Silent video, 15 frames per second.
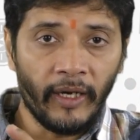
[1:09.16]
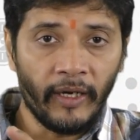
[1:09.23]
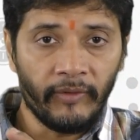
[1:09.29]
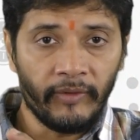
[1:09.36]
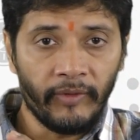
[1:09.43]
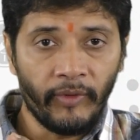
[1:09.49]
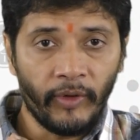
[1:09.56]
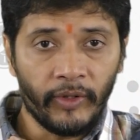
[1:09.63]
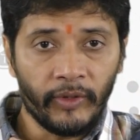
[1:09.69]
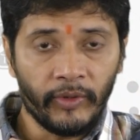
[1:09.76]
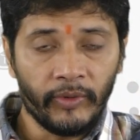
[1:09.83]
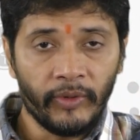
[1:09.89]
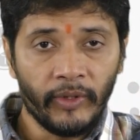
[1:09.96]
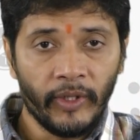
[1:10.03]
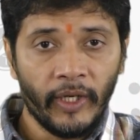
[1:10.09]
want
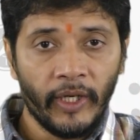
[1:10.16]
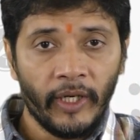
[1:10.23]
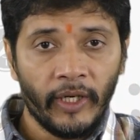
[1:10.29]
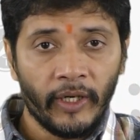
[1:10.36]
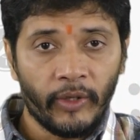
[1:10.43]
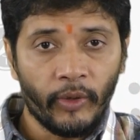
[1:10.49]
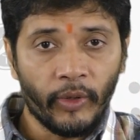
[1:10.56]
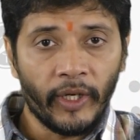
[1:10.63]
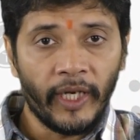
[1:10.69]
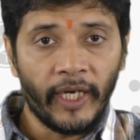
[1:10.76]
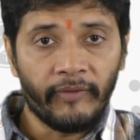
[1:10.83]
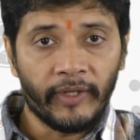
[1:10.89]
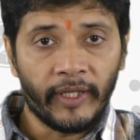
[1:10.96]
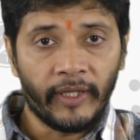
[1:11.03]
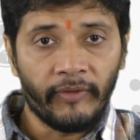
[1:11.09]
to
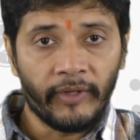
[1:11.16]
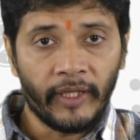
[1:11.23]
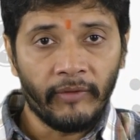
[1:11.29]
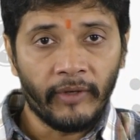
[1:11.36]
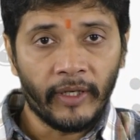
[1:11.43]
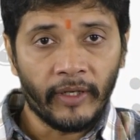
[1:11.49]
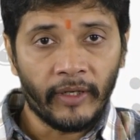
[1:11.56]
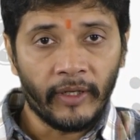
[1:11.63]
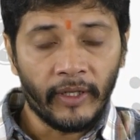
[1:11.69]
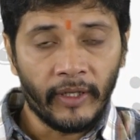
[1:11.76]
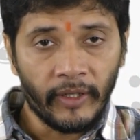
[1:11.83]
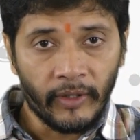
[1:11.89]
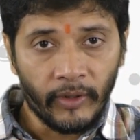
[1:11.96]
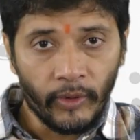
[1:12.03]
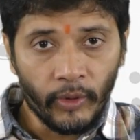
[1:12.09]
correlate with
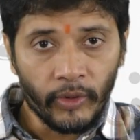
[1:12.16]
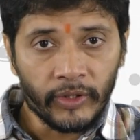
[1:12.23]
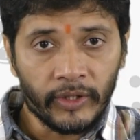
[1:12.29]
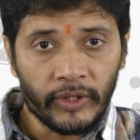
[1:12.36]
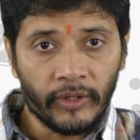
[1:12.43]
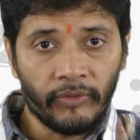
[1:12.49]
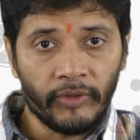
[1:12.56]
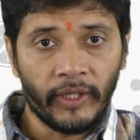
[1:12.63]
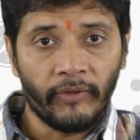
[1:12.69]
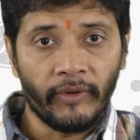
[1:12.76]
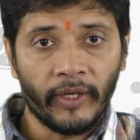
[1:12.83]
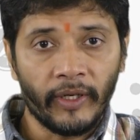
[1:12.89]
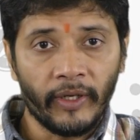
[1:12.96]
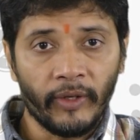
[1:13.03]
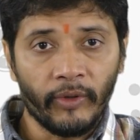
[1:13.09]
our course, with
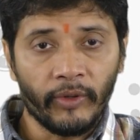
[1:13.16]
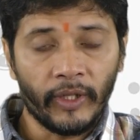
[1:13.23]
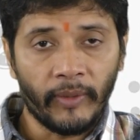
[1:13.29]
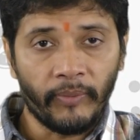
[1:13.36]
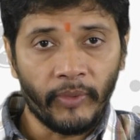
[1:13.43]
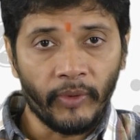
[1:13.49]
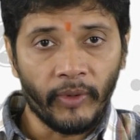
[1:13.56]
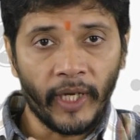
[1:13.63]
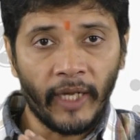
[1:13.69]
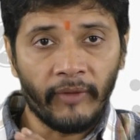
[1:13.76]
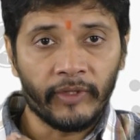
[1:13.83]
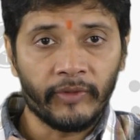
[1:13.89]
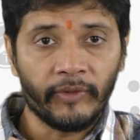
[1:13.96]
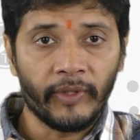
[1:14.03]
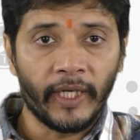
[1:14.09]
our the program
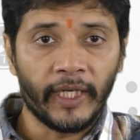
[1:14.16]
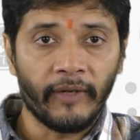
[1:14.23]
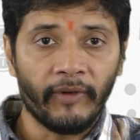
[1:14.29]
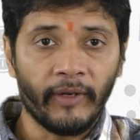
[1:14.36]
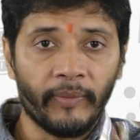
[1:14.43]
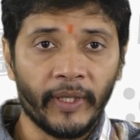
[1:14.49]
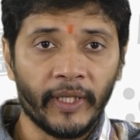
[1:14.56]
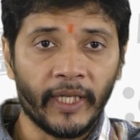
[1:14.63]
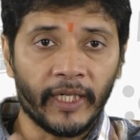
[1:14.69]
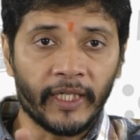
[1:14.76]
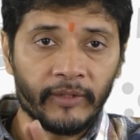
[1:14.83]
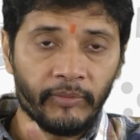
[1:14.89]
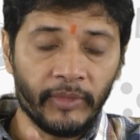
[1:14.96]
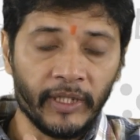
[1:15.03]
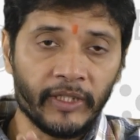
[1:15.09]
which we are developing, that
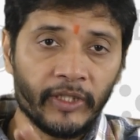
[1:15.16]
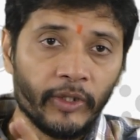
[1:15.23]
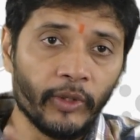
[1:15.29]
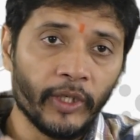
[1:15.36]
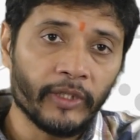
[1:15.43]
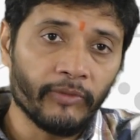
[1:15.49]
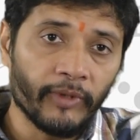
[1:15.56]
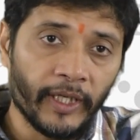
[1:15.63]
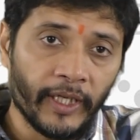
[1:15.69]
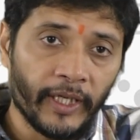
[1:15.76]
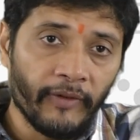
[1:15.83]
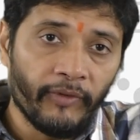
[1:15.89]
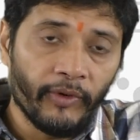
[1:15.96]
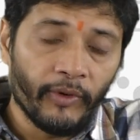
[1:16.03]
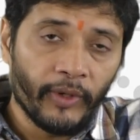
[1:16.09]
is BCOS
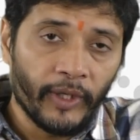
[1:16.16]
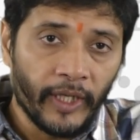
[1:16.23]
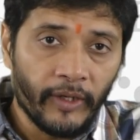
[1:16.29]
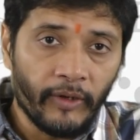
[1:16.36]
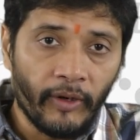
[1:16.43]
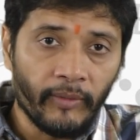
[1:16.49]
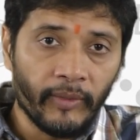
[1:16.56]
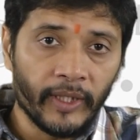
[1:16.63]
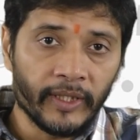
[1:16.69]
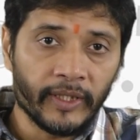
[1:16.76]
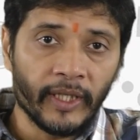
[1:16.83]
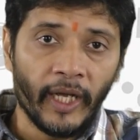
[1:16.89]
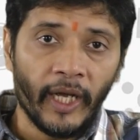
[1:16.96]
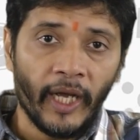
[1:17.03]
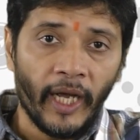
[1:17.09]
184 e-commerce.
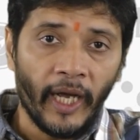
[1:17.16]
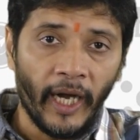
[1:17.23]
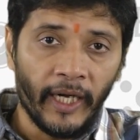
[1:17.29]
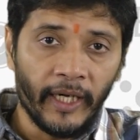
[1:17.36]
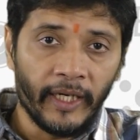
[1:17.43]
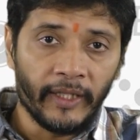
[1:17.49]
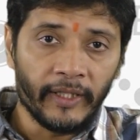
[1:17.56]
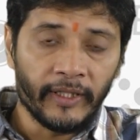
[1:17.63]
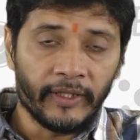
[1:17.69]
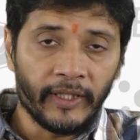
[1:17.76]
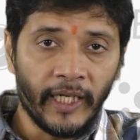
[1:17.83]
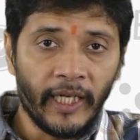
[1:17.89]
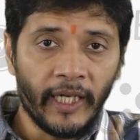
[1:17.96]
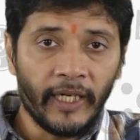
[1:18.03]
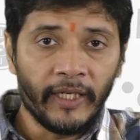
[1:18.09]
And this
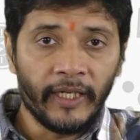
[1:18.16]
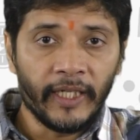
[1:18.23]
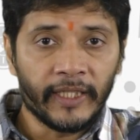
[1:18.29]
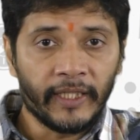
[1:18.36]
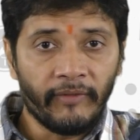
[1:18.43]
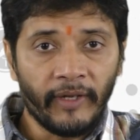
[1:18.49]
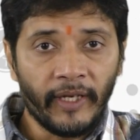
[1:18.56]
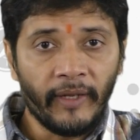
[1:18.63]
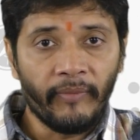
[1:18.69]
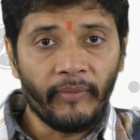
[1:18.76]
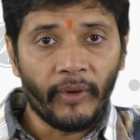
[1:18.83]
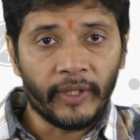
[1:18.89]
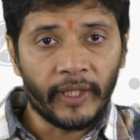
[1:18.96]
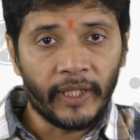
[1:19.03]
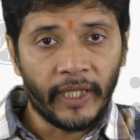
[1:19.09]
e-learning is a very
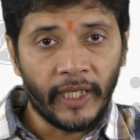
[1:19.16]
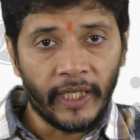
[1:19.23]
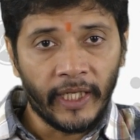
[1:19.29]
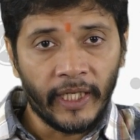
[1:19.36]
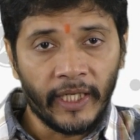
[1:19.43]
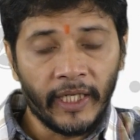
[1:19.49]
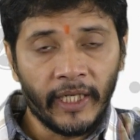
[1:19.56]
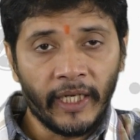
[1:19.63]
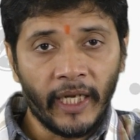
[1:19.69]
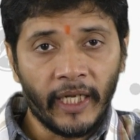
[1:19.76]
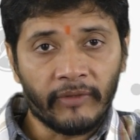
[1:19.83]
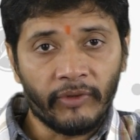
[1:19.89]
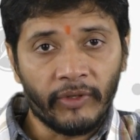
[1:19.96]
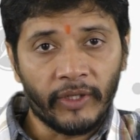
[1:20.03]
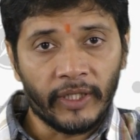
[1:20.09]
important ingredient
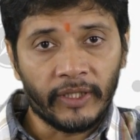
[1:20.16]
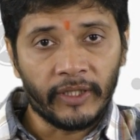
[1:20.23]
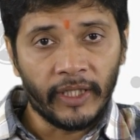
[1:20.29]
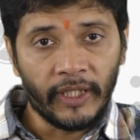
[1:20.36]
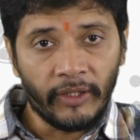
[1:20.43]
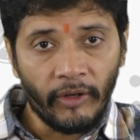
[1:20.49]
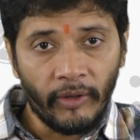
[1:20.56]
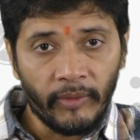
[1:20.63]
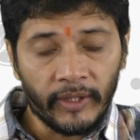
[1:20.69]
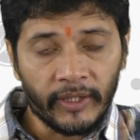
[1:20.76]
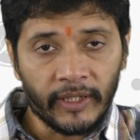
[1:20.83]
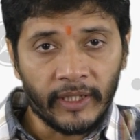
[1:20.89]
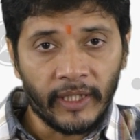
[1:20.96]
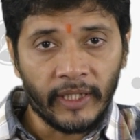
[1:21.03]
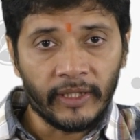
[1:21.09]
as far as e-commerce
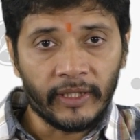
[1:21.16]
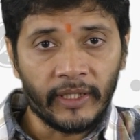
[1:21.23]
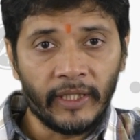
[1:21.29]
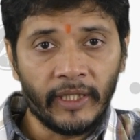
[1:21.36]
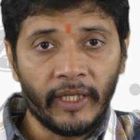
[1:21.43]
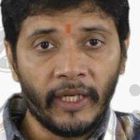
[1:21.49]
is concerned,